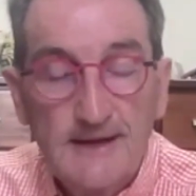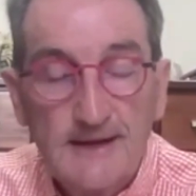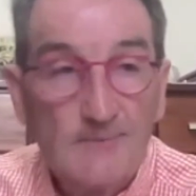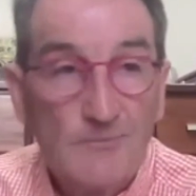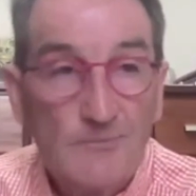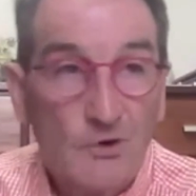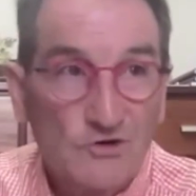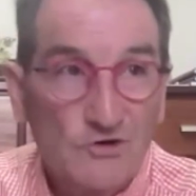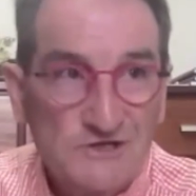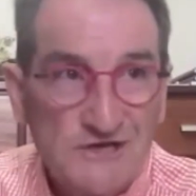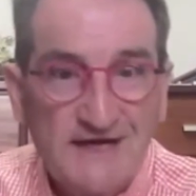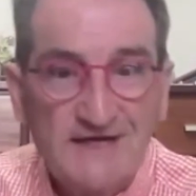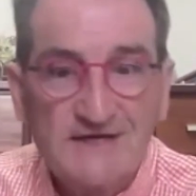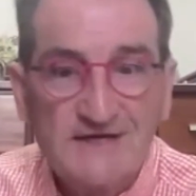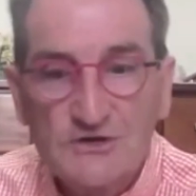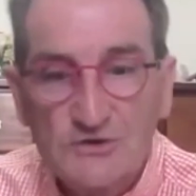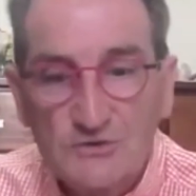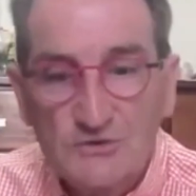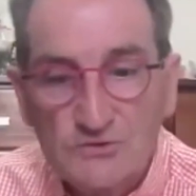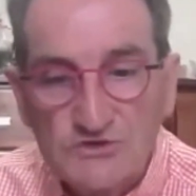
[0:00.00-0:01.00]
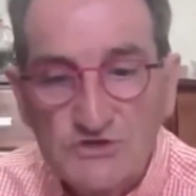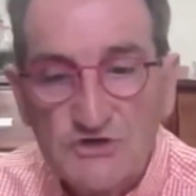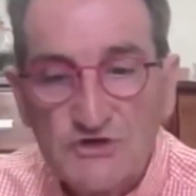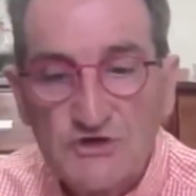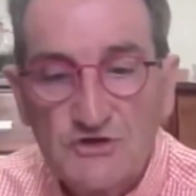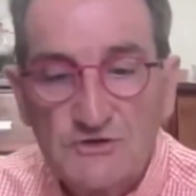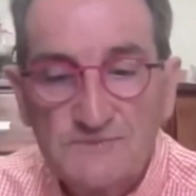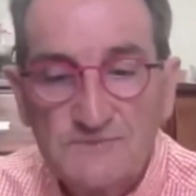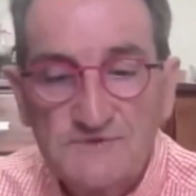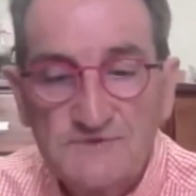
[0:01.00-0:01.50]
In more technical
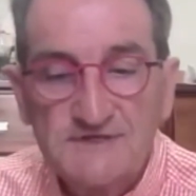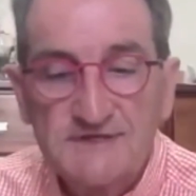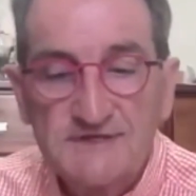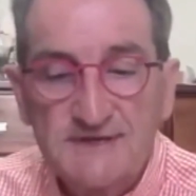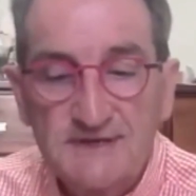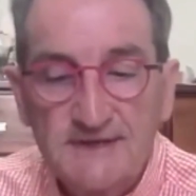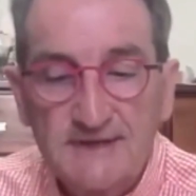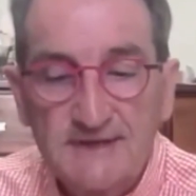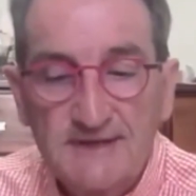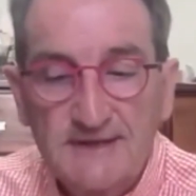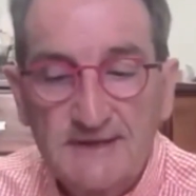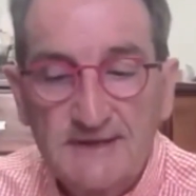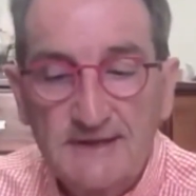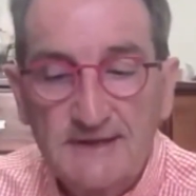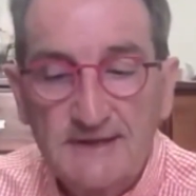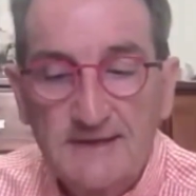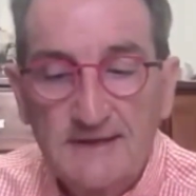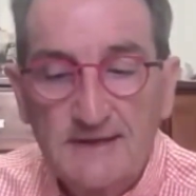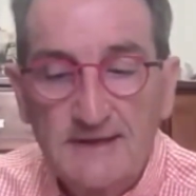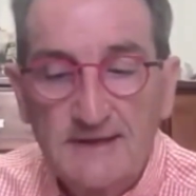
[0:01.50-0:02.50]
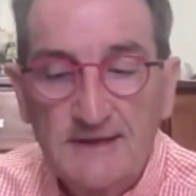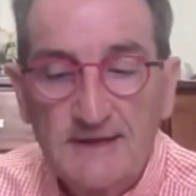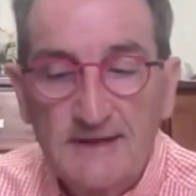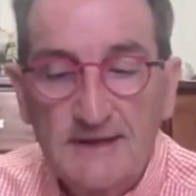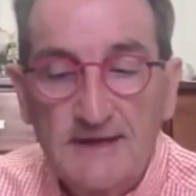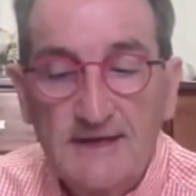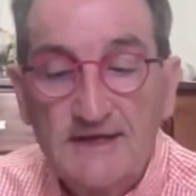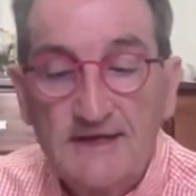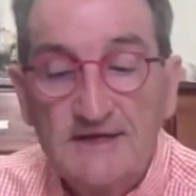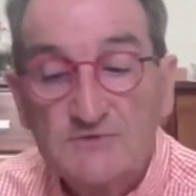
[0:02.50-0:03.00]
terms,
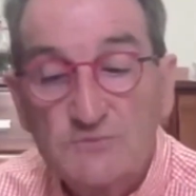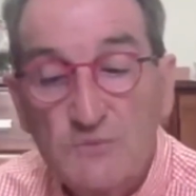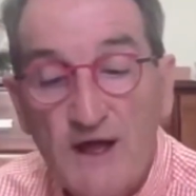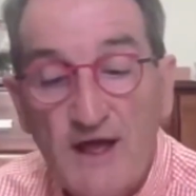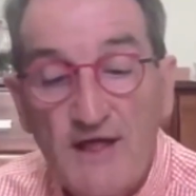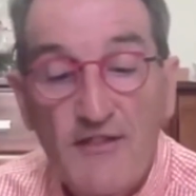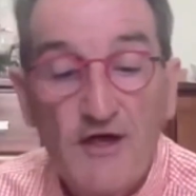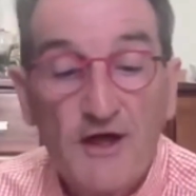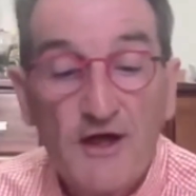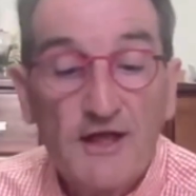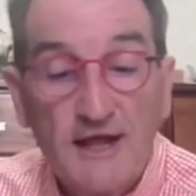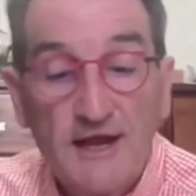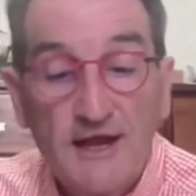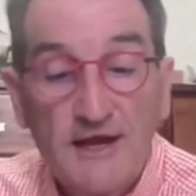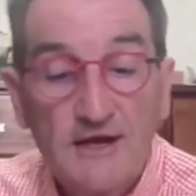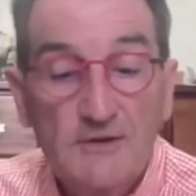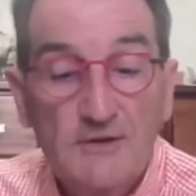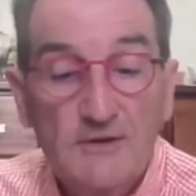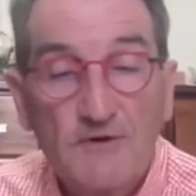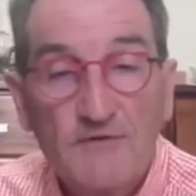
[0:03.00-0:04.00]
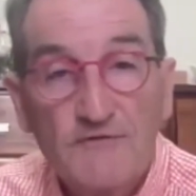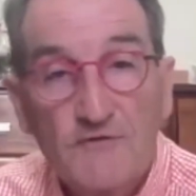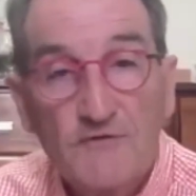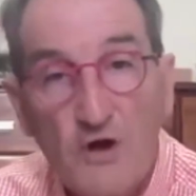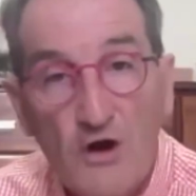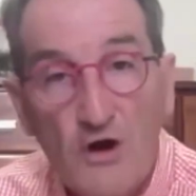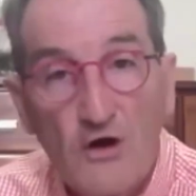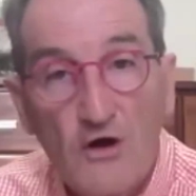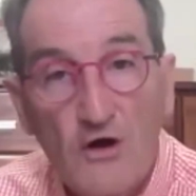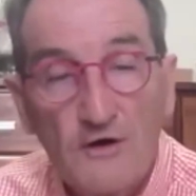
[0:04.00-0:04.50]
it is where the kingdom of
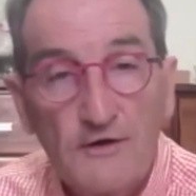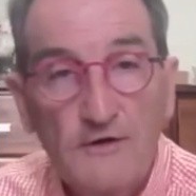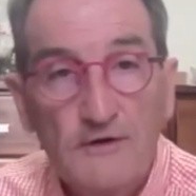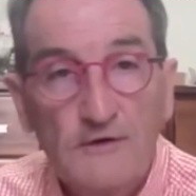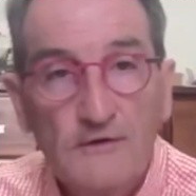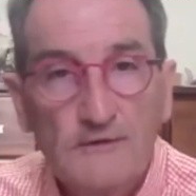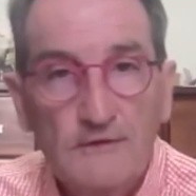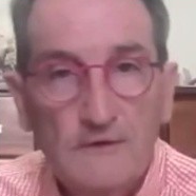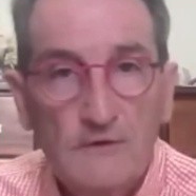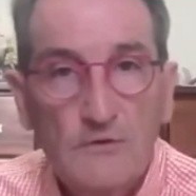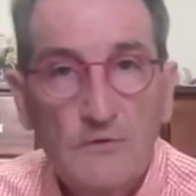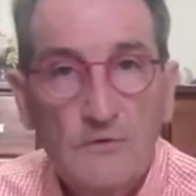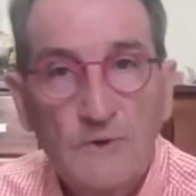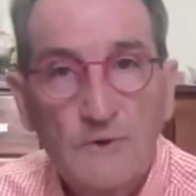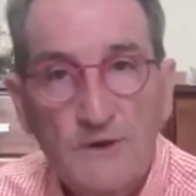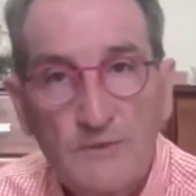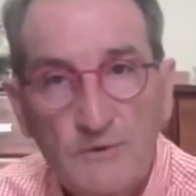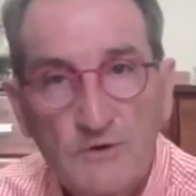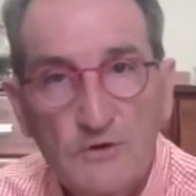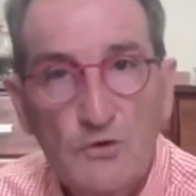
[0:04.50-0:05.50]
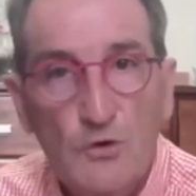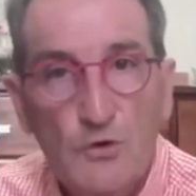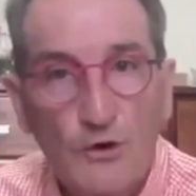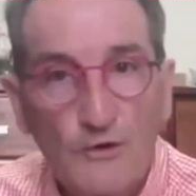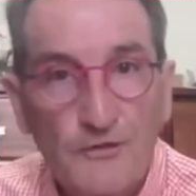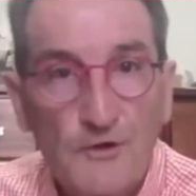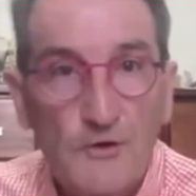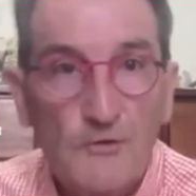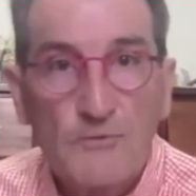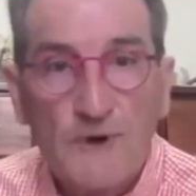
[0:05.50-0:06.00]
God, or we would call
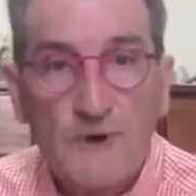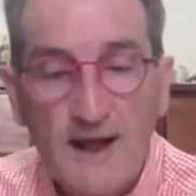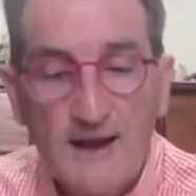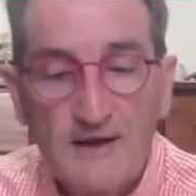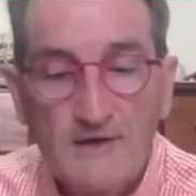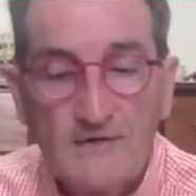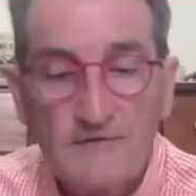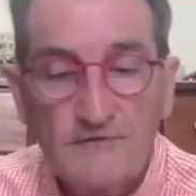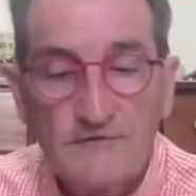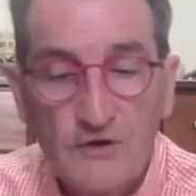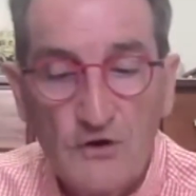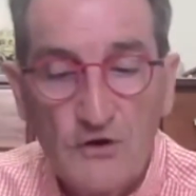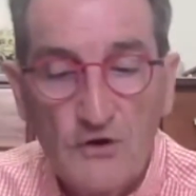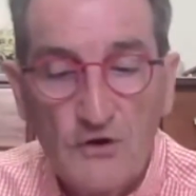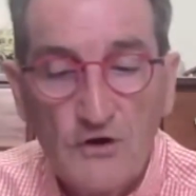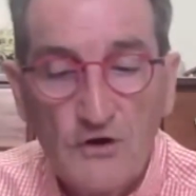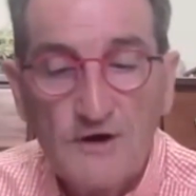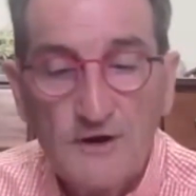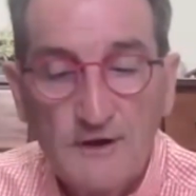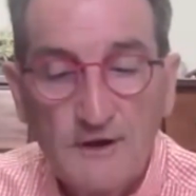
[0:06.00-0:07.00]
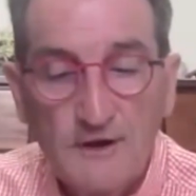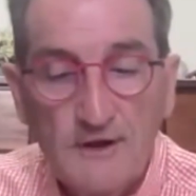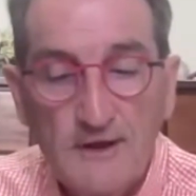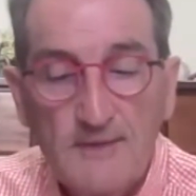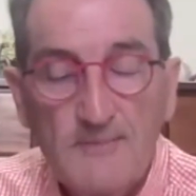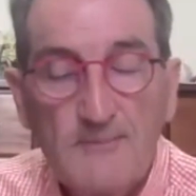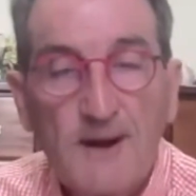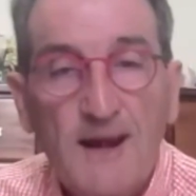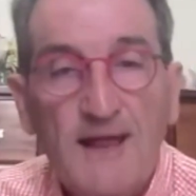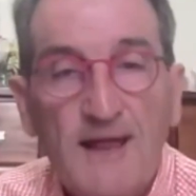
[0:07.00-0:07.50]
it the reign of God,
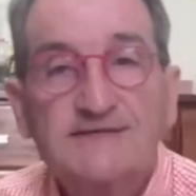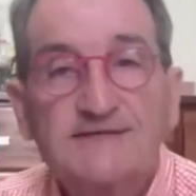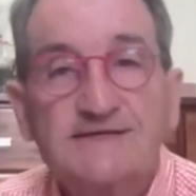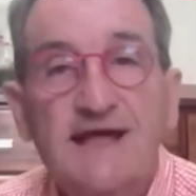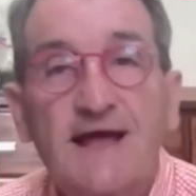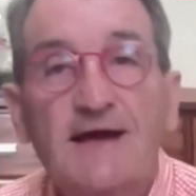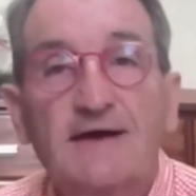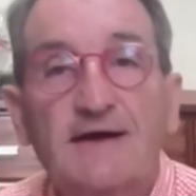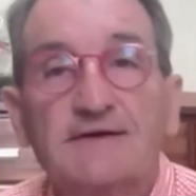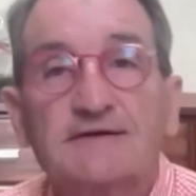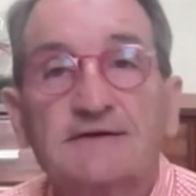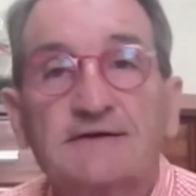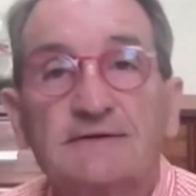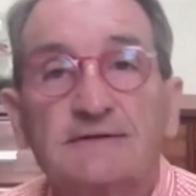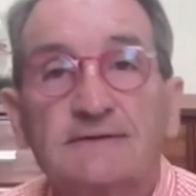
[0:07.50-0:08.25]
plays out.